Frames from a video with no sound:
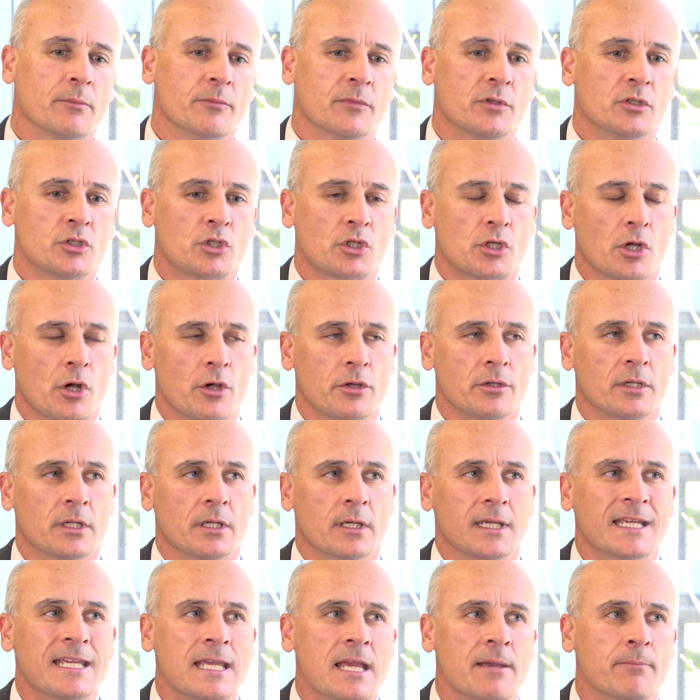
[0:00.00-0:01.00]
that showed
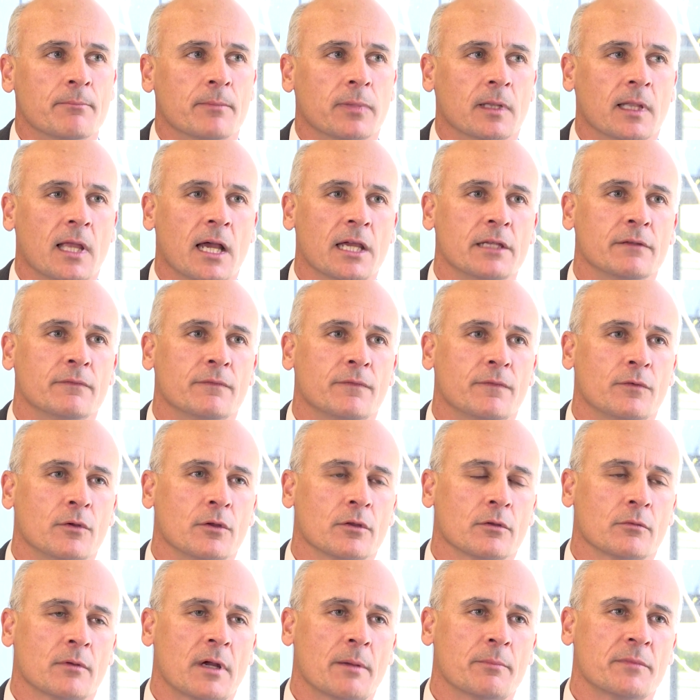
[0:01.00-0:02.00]
an EM plate
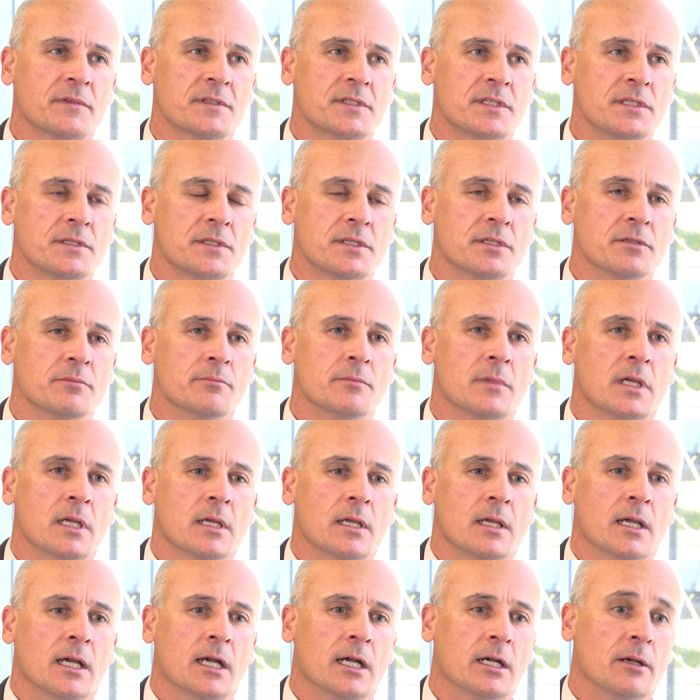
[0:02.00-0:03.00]
further up the system,
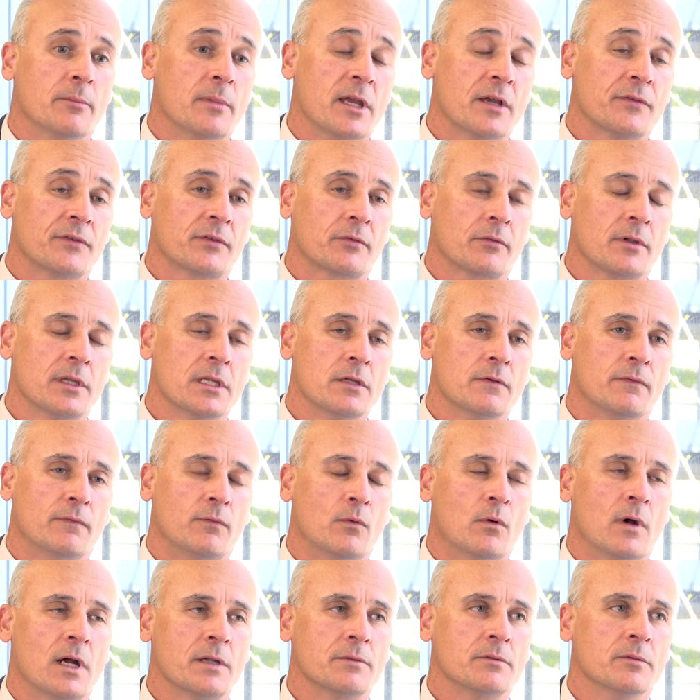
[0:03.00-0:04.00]
about 300 or
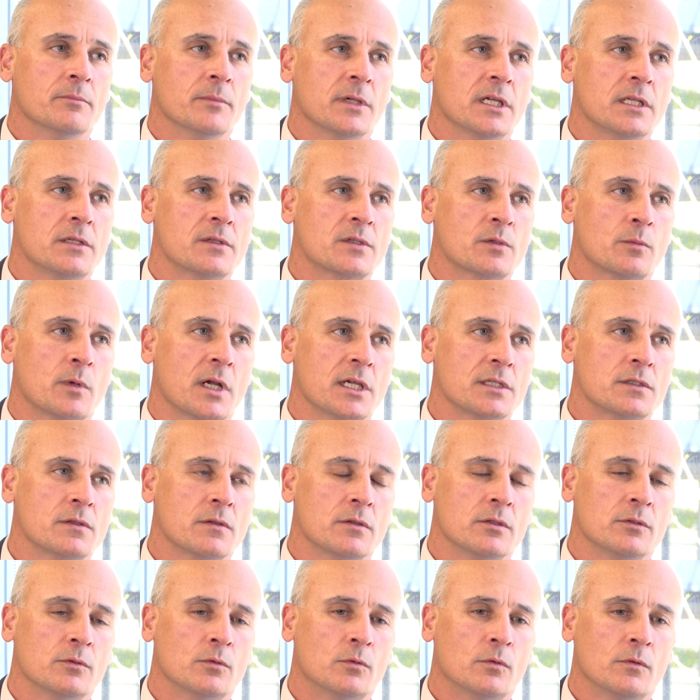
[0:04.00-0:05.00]
400 metres away
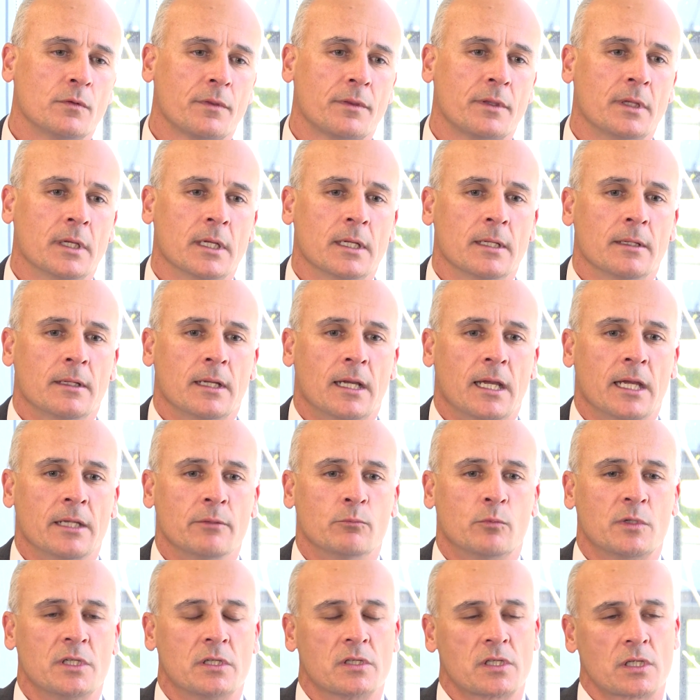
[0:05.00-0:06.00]
to the north,
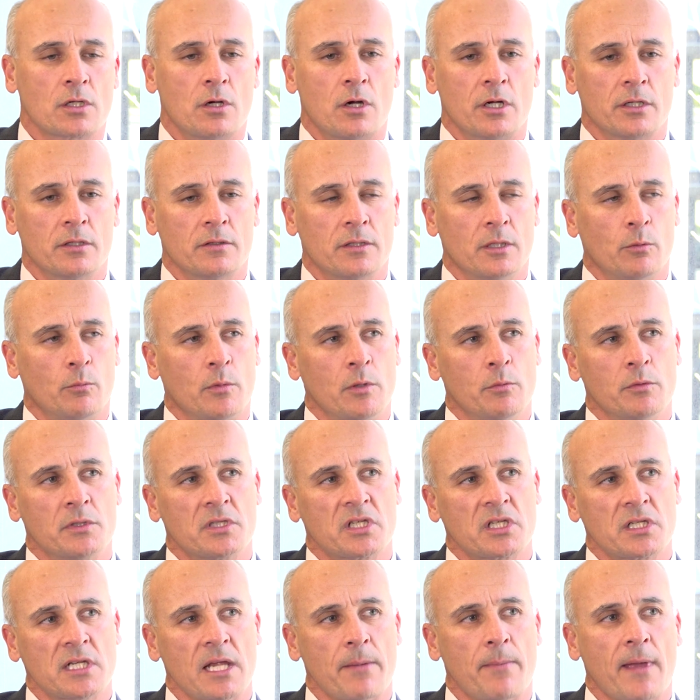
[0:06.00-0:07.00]
and we decided that we
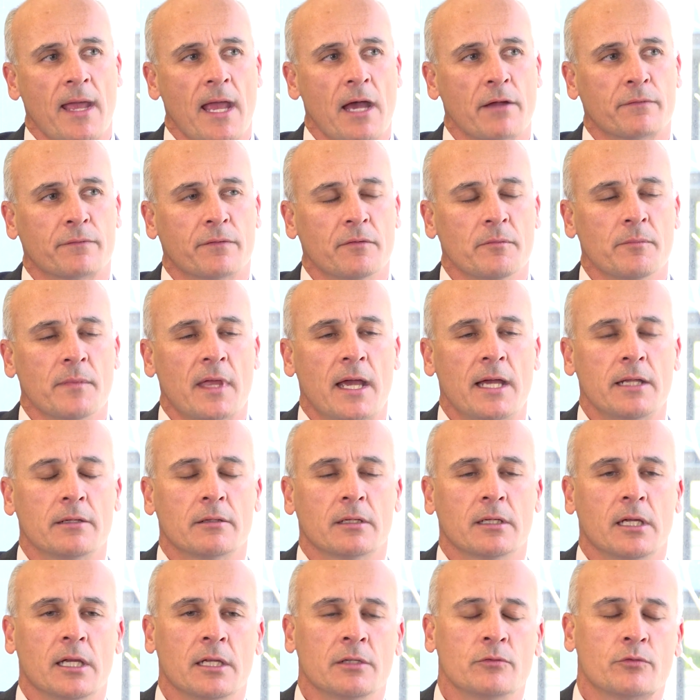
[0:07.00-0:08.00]
would step out from
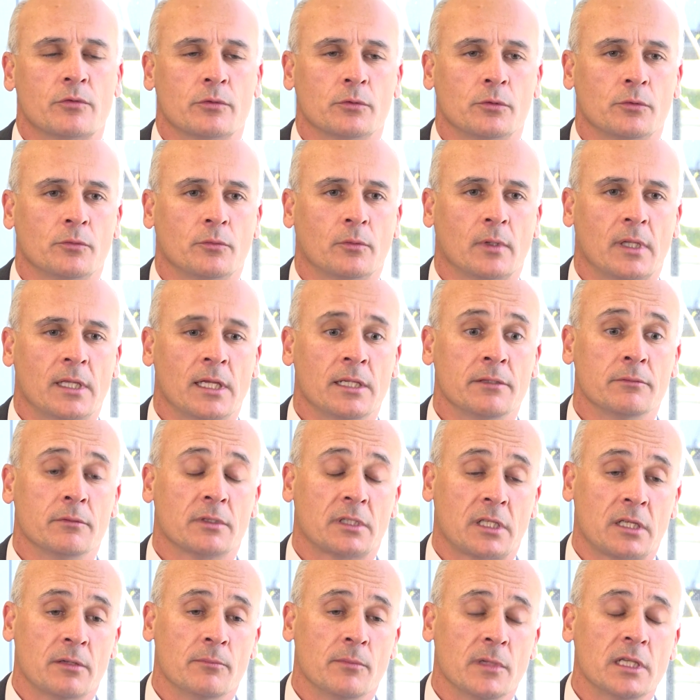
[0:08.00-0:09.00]
that and drill,
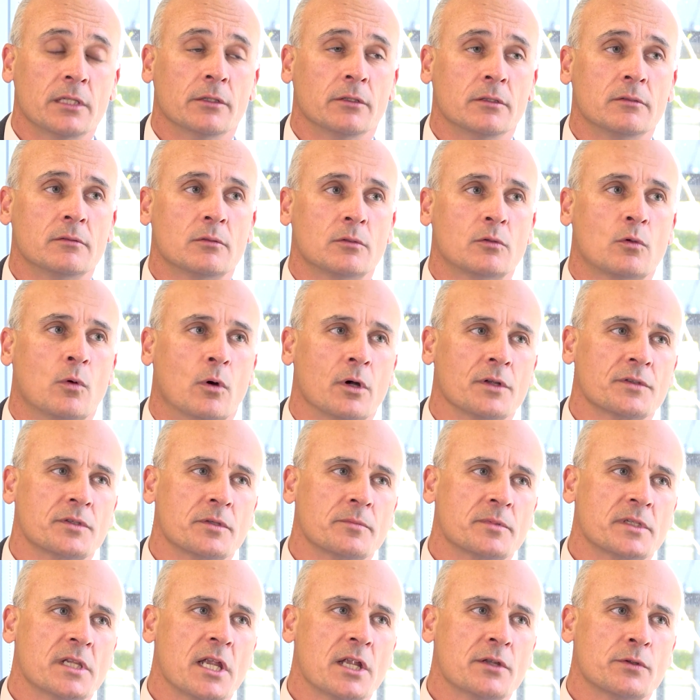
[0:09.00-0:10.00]
and committed quite
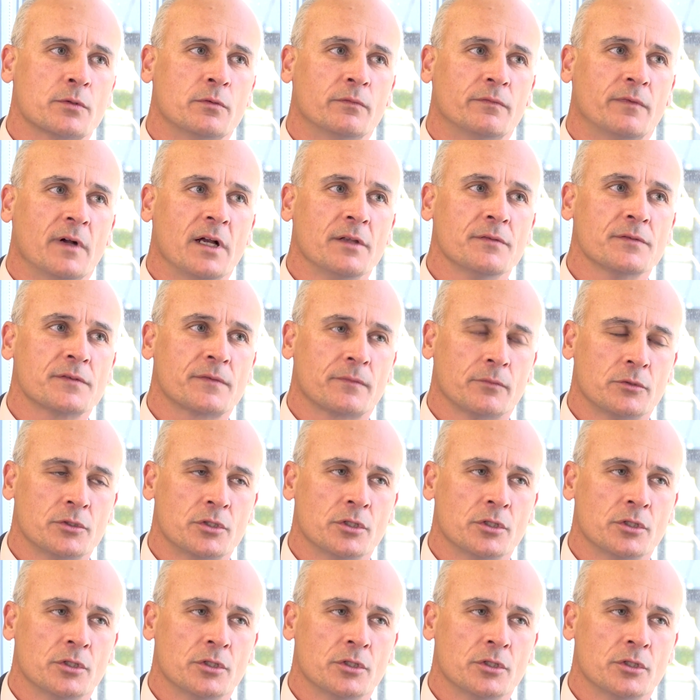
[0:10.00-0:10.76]
substantial funds for a